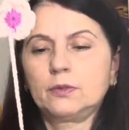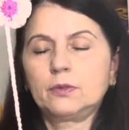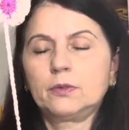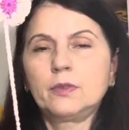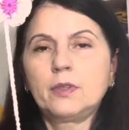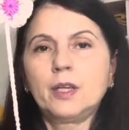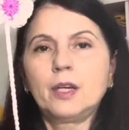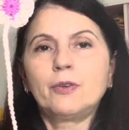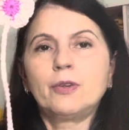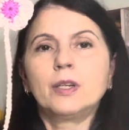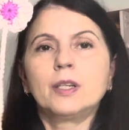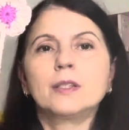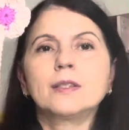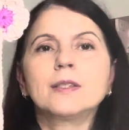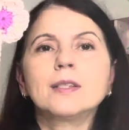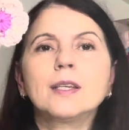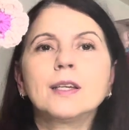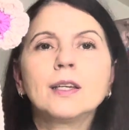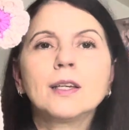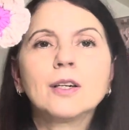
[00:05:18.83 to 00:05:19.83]
There it
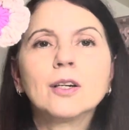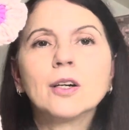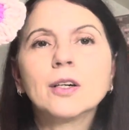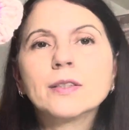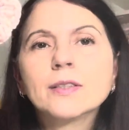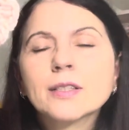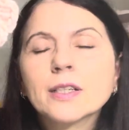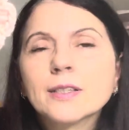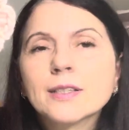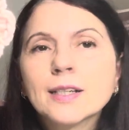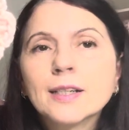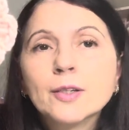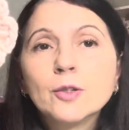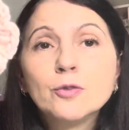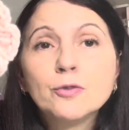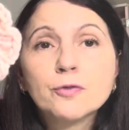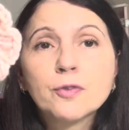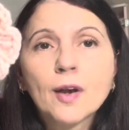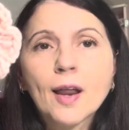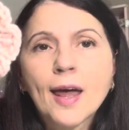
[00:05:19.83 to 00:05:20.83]
is here, guys. So it's a little
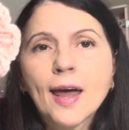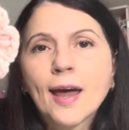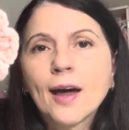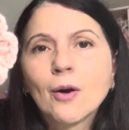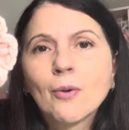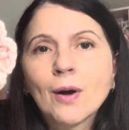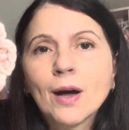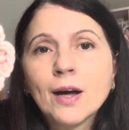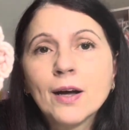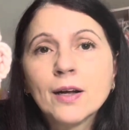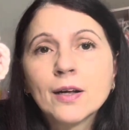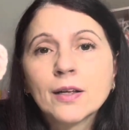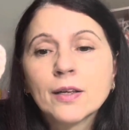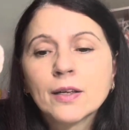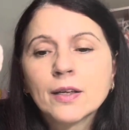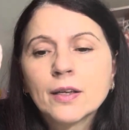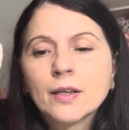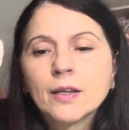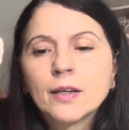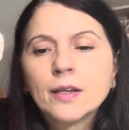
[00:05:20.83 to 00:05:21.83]
flower,
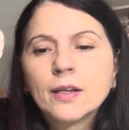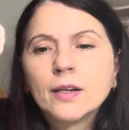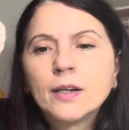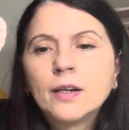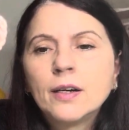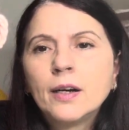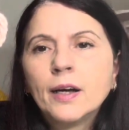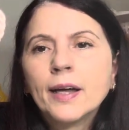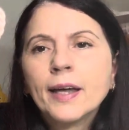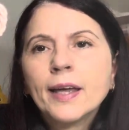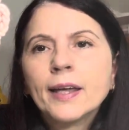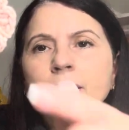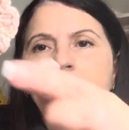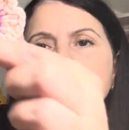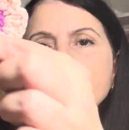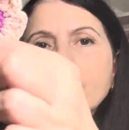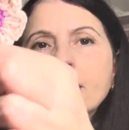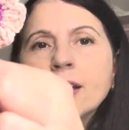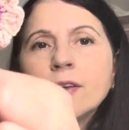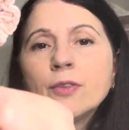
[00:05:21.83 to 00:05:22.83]
and
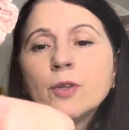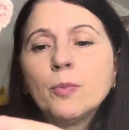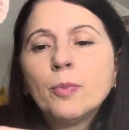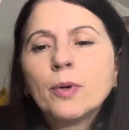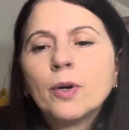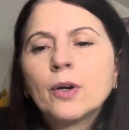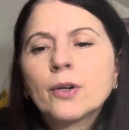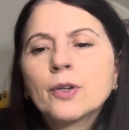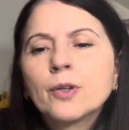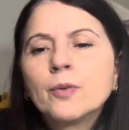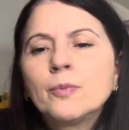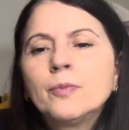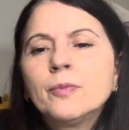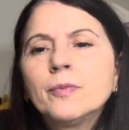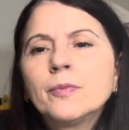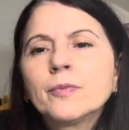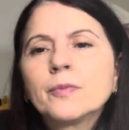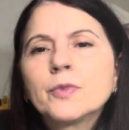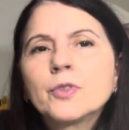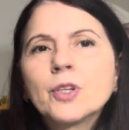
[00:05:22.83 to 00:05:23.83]
down the
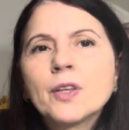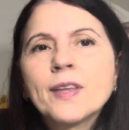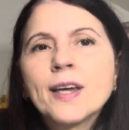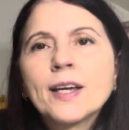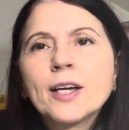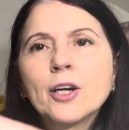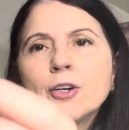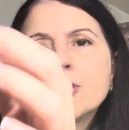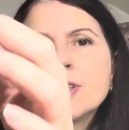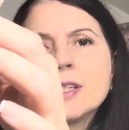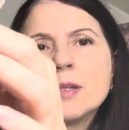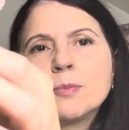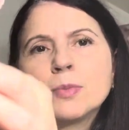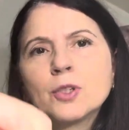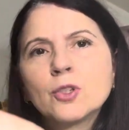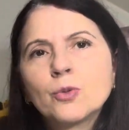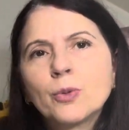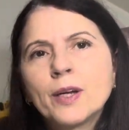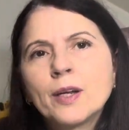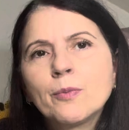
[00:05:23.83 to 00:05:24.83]
bottom, so that goes in
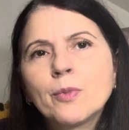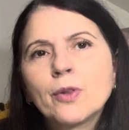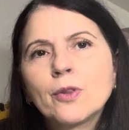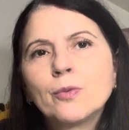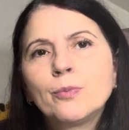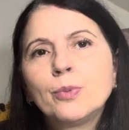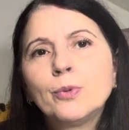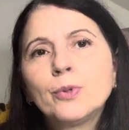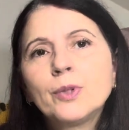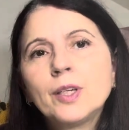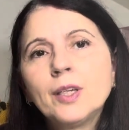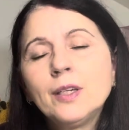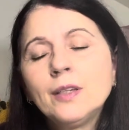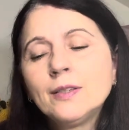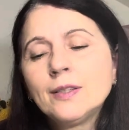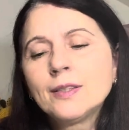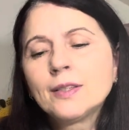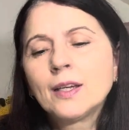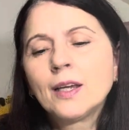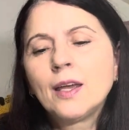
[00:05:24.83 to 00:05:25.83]
between where the book
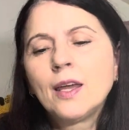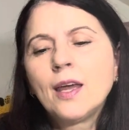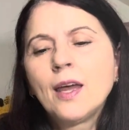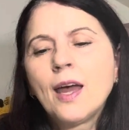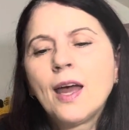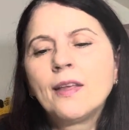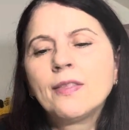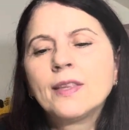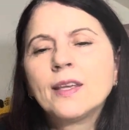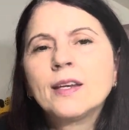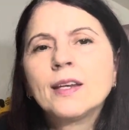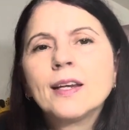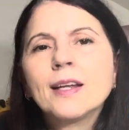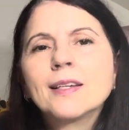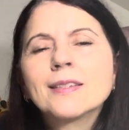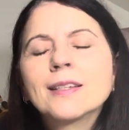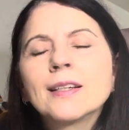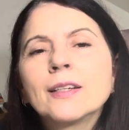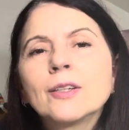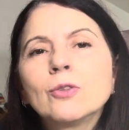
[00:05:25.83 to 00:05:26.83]
is, and then it
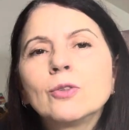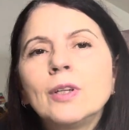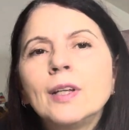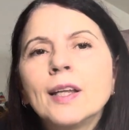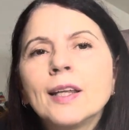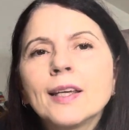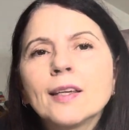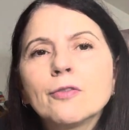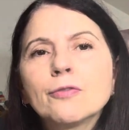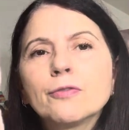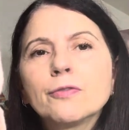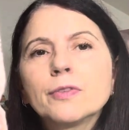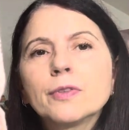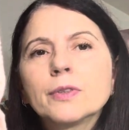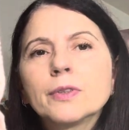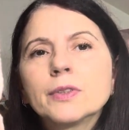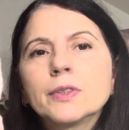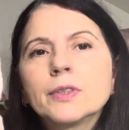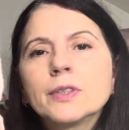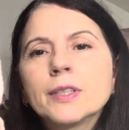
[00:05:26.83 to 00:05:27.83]
has a little leaf
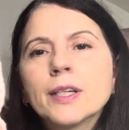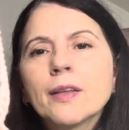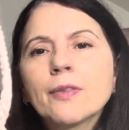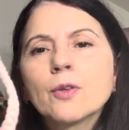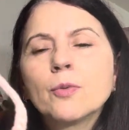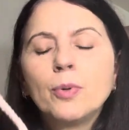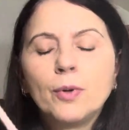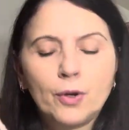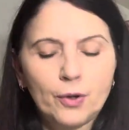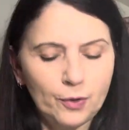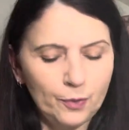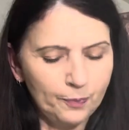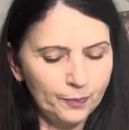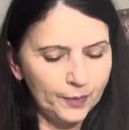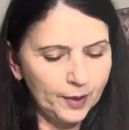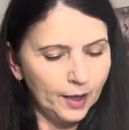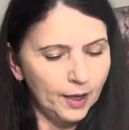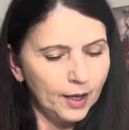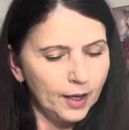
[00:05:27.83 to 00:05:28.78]
down the bottom.